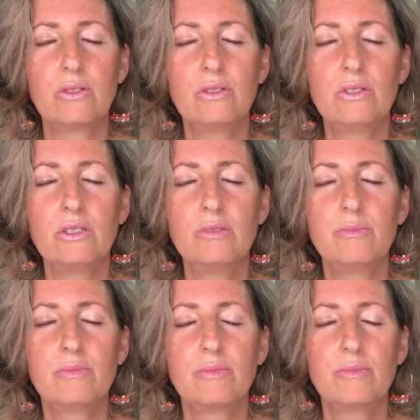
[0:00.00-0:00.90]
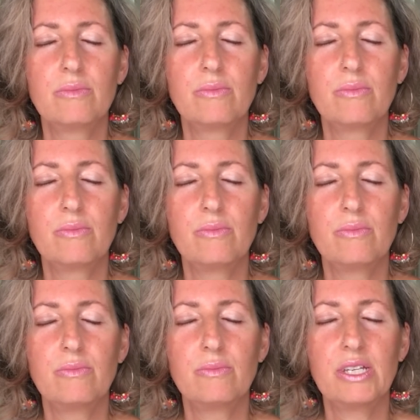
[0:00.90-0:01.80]
all
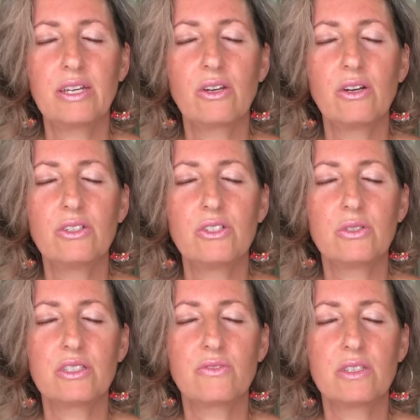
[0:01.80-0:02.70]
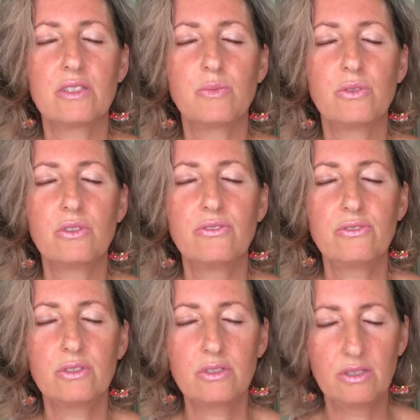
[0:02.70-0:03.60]
being conduits for this
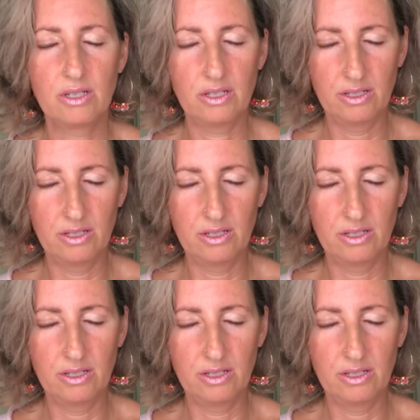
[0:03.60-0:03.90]
beautiful